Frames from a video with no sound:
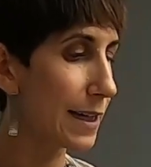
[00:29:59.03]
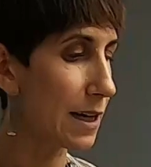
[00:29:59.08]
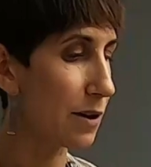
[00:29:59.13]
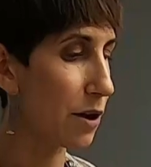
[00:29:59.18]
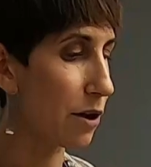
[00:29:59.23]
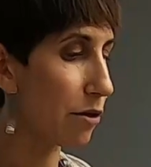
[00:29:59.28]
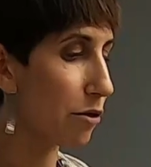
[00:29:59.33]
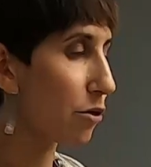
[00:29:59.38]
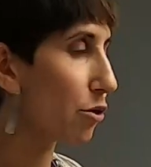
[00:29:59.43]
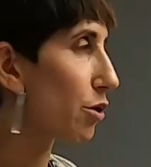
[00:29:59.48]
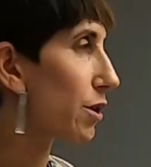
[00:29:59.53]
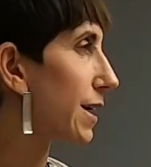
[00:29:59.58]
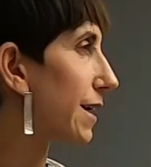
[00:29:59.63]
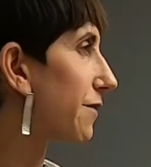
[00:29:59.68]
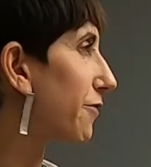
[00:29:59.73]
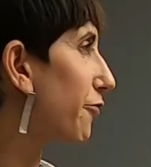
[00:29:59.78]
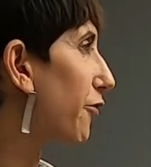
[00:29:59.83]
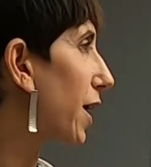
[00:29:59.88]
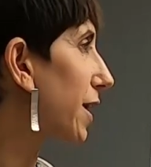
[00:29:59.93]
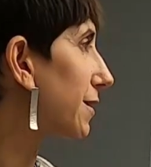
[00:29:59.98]
Now, the third
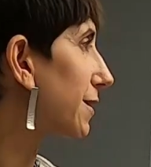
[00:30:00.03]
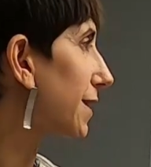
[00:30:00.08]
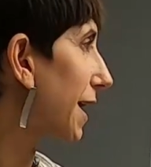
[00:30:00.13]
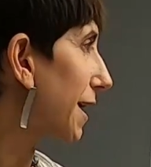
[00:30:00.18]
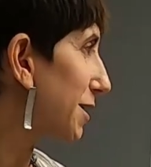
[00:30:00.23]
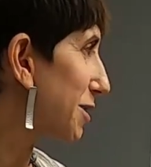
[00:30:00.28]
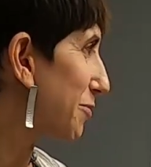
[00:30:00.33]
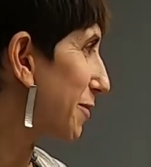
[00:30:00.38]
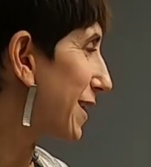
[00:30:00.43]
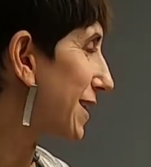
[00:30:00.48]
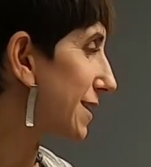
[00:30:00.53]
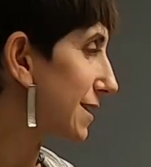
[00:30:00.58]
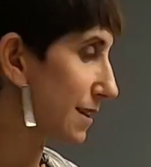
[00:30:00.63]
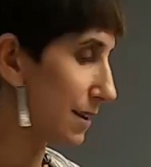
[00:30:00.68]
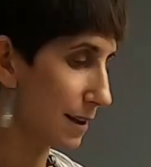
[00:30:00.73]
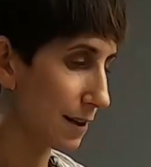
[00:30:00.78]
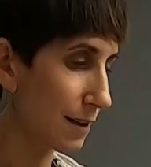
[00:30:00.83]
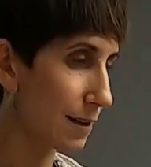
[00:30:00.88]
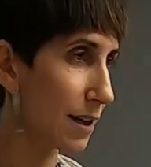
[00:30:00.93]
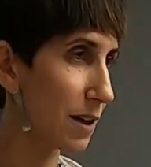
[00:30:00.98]
and final element
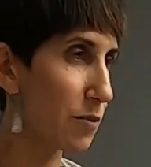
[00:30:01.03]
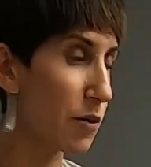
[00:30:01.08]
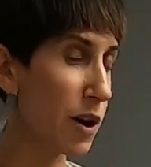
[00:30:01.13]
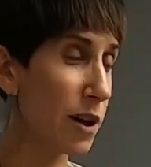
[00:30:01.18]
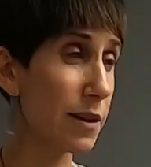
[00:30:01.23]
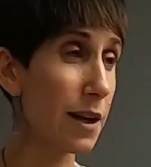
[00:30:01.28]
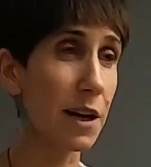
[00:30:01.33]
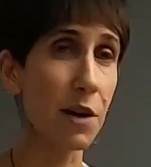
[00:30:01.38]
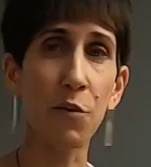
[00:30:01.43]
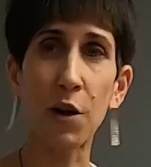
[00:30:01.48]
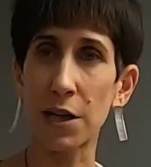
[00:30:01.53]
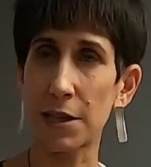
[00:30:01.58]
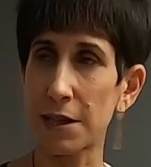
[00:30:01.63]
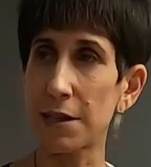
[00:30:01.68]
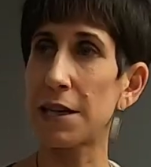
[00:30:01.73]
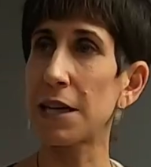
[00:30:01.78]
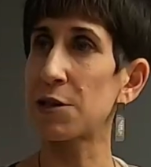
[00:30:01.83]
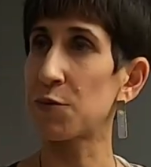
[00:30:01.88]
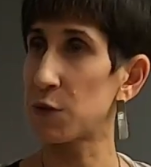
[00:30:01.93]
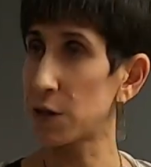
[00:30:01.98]
that I want to
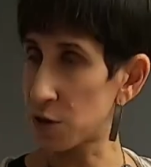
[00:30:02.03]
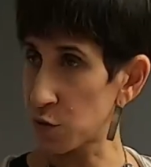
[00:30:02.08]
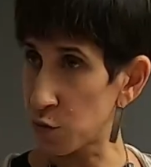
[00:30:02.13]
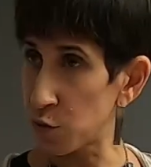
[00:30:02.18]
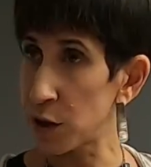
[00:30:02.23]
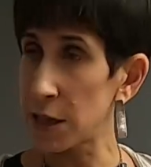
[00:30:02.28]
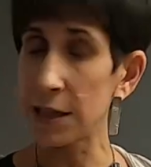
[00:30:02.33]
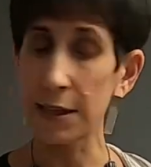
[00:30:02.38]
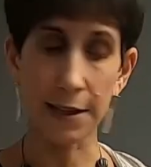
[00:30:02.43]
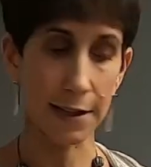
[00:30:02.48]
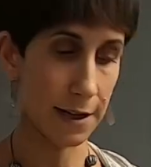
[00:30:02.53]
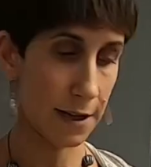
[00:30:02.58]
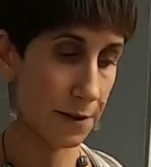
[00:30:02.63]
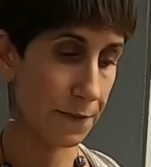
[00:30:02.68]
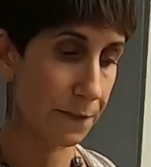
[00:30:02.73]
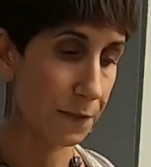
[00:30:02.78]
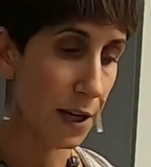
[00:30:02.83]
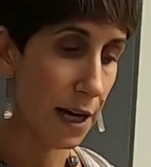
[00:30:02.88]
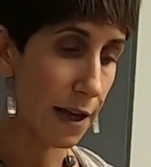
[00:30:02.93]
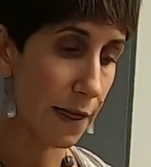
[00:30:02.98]
suggest was the reason
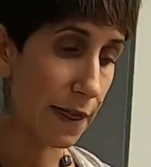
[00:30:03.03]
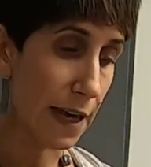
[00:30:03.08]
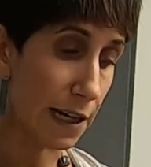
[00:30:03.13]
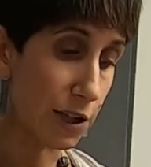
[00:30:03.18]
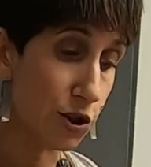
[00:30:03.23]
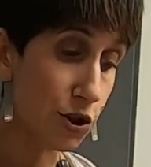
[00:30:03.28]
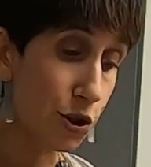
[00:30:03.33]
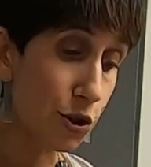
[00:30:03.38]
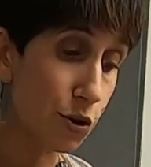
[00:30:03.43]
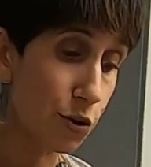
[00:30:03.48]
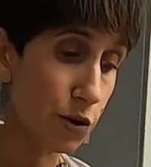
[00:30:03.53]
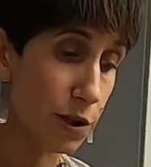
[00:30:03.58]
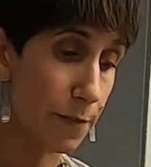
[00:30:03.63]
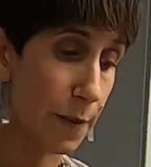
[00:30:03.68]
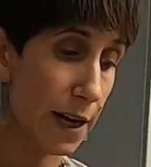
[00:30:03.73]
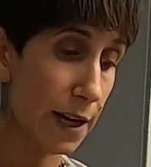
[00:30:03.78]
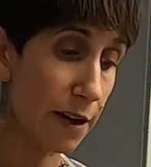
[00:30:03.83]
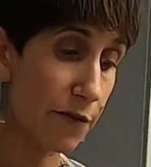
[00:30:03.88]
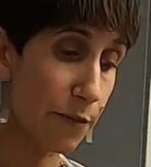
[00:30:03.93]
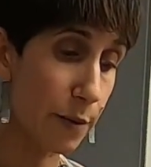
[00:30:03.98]
that Jews
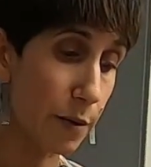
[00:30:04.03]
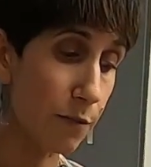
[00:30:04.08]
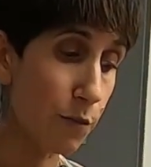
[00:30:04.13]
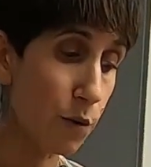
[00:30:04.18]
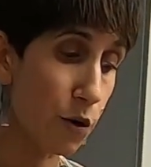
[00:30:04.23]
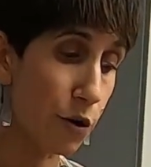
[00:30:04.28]
might have been